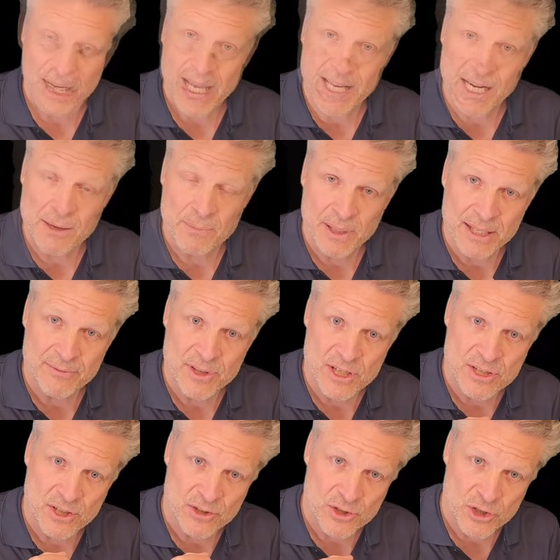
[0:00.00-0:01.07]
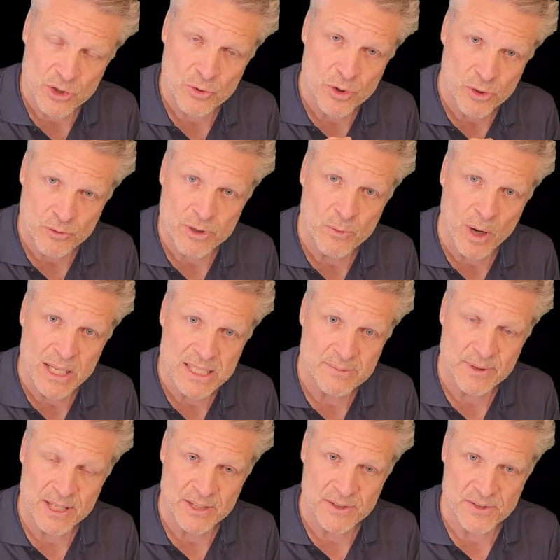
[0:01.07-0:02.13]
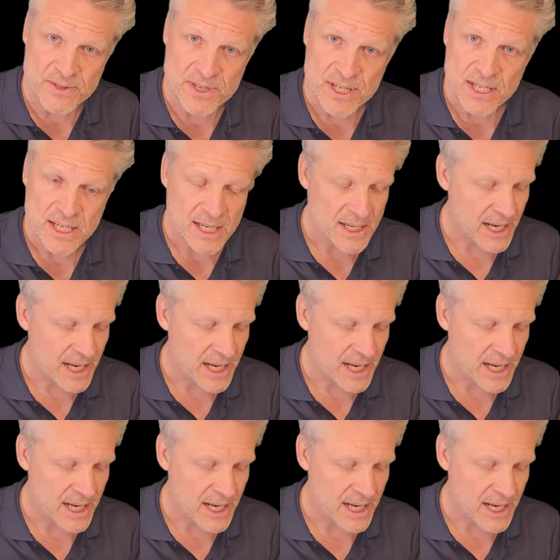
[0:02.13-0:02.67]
but and I believe these are two 3 watt speakers.